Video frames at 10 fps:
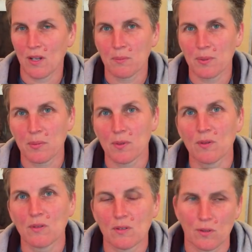to a lot of
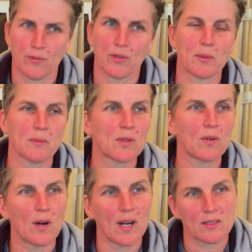people, or a few people
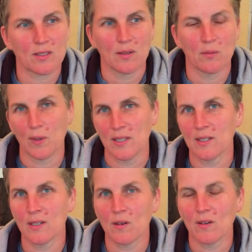who actually
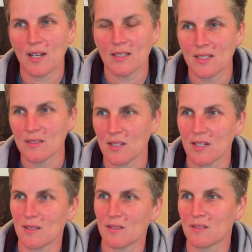went here, and they
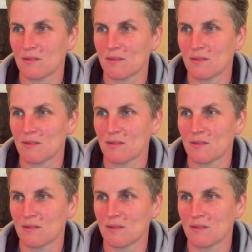said it